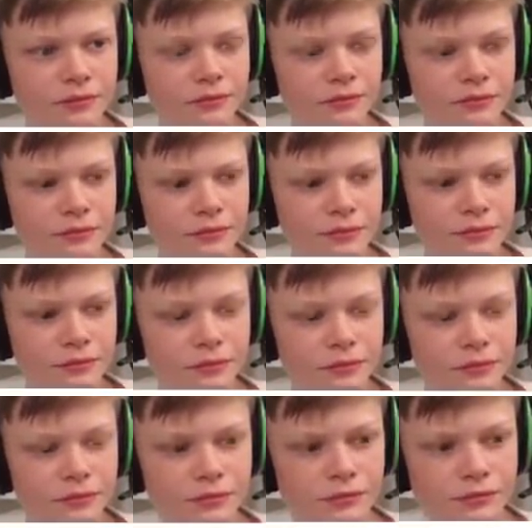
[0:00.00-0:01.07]

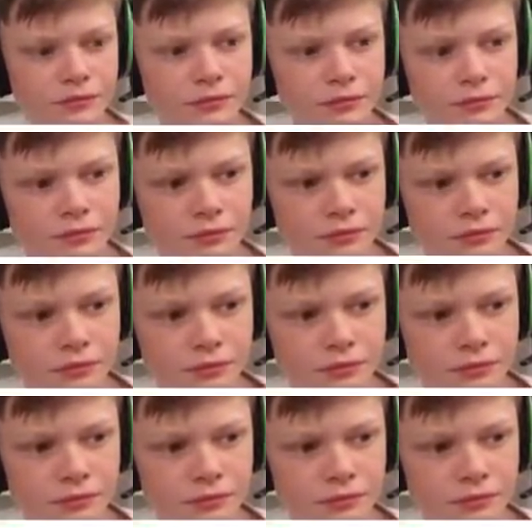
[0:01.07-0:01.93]
Nothing is said.